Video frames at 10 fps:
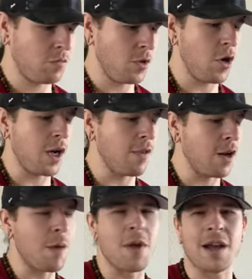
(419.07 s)
Okay, dude,
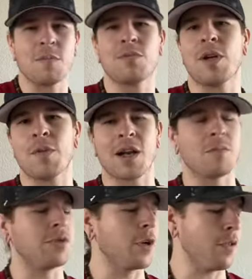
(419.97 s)
I'm not gonna
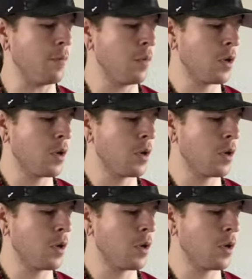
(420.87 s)
play with them.